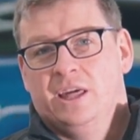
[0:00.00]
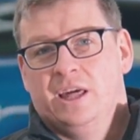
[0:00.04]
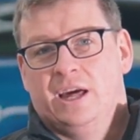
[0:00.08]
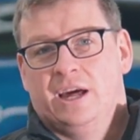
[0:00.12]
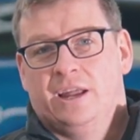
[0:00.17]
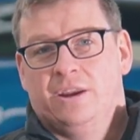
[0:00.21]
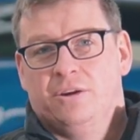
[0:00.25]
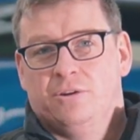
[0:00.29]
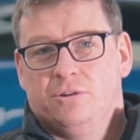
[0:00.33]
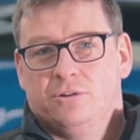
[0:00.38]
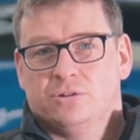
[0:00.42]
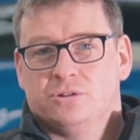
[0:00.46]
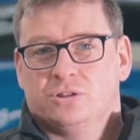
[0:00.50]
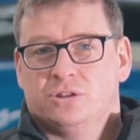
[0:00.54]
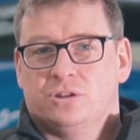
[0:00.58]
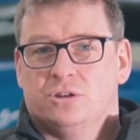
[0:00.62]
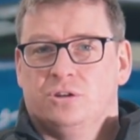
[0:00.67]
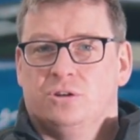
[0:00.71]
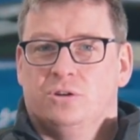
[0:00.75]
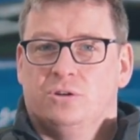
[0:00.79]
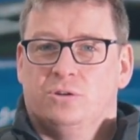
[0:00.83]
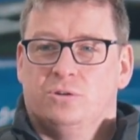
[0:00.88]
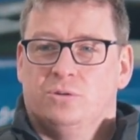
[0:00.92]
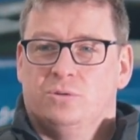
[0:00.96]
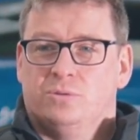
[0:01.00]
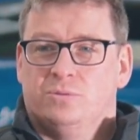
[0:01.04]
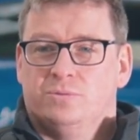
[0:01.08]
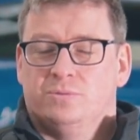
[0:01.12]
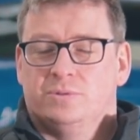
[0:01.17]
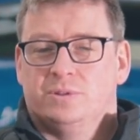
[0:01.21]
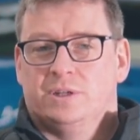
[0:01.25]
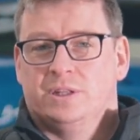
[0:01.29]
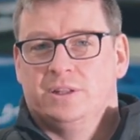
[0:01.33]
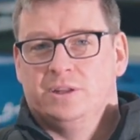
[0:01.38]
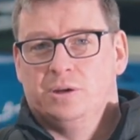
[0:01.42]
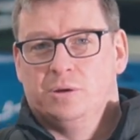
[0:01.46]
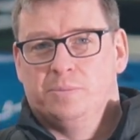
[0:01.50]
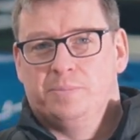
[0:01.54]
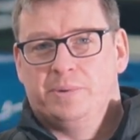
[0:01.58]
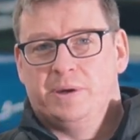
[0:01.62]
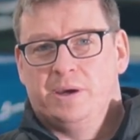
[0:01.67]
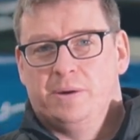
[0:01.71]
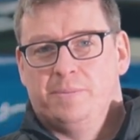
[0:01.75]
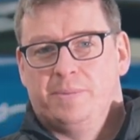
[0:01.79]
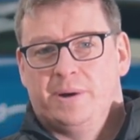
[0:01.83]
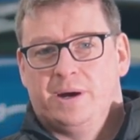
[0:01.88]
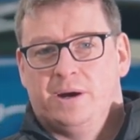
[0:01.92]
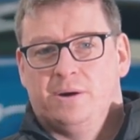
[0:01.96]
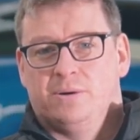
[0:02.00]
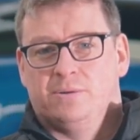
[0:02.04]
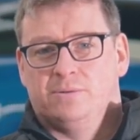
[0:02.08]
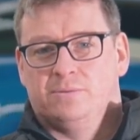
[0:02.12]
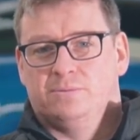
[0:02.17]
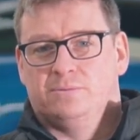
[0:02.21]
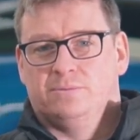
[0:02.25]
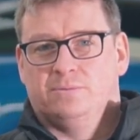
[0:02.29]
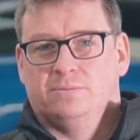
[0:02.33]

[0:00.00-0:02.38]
and also a little bit about